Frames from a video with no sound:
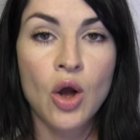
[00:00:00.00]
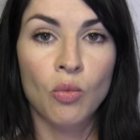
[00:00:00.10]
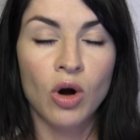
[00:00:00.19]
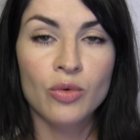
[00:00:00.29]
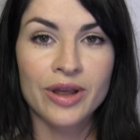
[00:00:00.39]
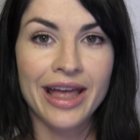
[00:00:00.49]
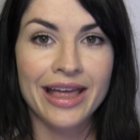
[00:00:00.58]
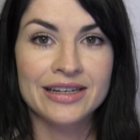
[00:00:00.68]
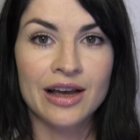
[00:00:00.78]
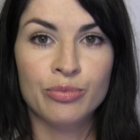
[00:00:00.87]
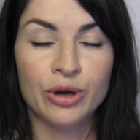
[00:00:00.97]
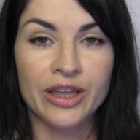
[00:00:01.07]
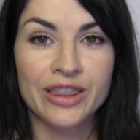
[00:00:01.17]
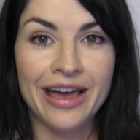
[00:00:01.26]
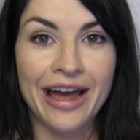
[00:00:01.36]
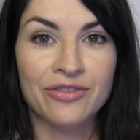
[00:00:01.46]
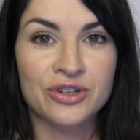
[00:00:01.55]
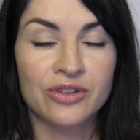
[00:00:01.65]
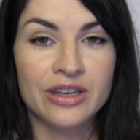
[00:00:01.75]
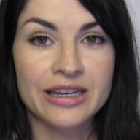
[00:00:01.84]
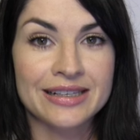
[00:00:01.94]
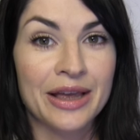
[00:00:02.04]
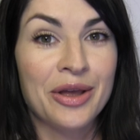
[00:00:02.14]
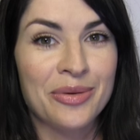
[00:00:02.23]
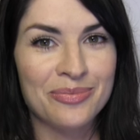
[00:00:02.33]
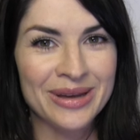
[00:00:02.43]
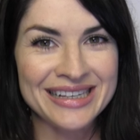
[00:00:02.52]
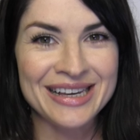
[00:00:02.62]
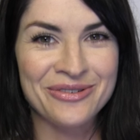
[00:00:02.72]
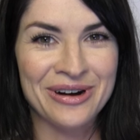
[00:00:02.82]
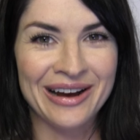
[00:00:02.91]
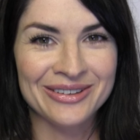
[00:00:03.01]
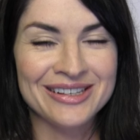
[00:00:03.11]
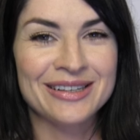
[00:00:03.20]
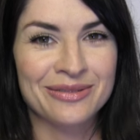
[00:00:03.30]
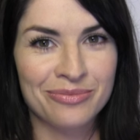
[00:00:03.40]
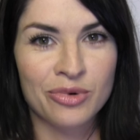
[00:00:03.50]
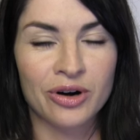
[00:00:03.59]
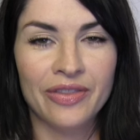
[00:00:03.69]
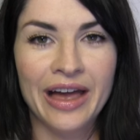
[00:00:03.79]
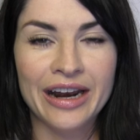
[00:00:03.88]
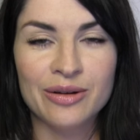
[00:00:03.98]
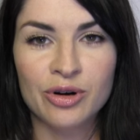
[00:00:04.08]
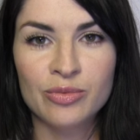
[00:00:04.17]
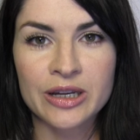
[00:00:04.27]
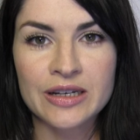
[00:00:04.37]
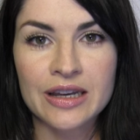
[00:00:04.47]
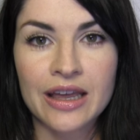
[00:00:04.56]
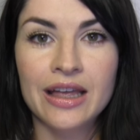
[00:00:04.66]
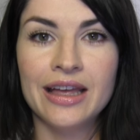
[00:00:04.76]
what we end up with after these mixing rounds, more on that in a moment,